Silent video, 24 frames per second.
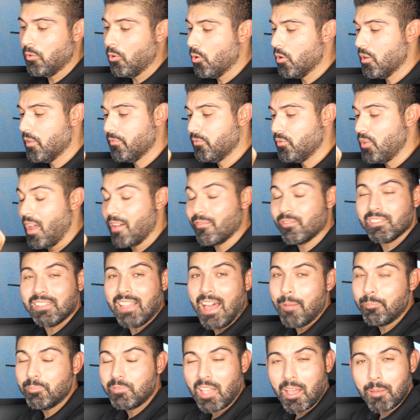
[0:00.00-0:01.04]
or if you have a
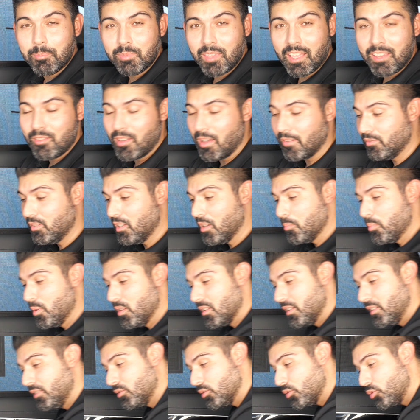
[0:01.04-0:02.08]
laptop that you have the
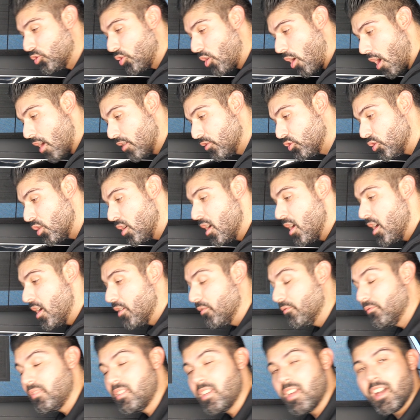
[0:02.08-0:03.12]
ability to charge
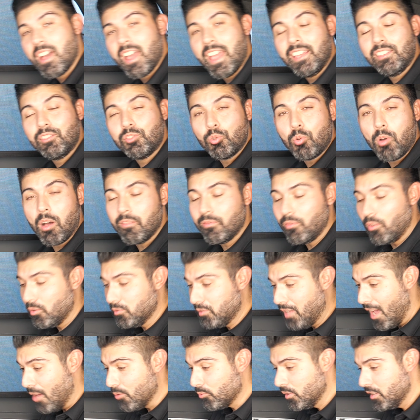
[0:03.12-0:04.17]
via a
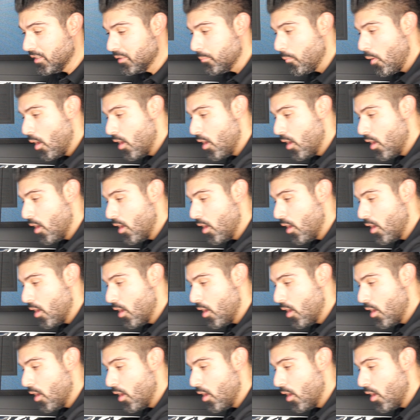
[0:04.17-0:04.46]
12-volt outlet,